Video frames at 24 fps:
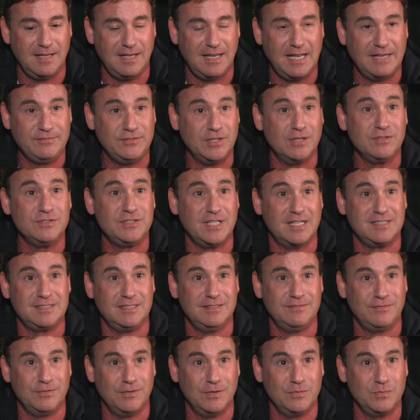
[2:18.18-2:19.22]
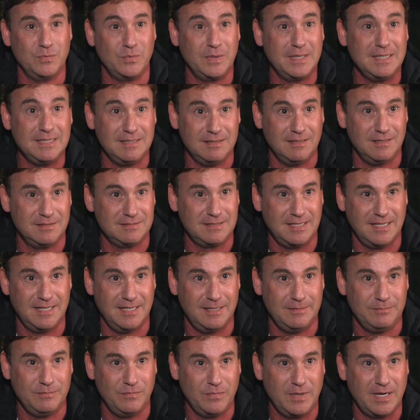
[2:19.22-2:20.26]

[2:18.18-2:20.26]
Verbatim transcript: I've known Jessie for a really long time.